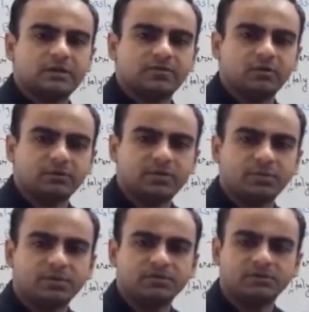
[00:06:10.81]
for 3
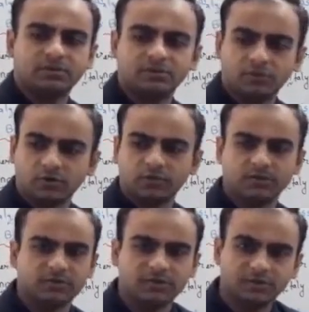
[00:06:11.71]
persons and 4th
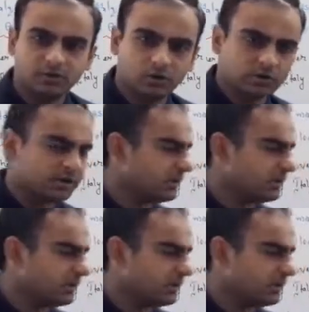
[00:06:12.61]
person is ignored.